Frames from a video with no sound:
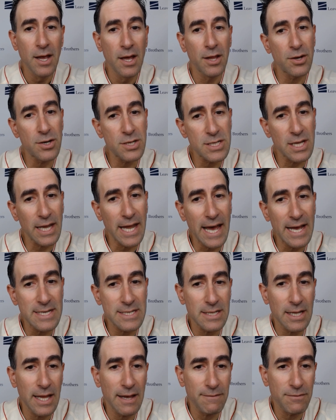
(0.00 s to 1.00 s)
there's
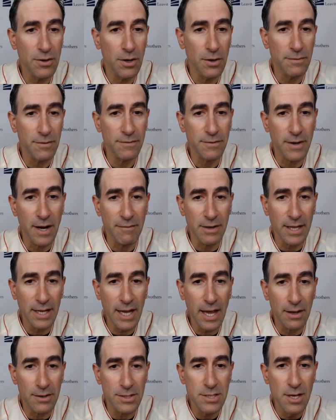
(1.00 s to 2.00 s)
less left over for everything
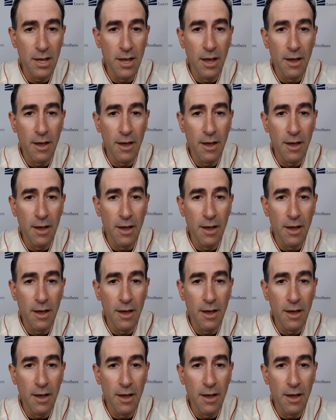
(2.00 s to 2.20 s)
else.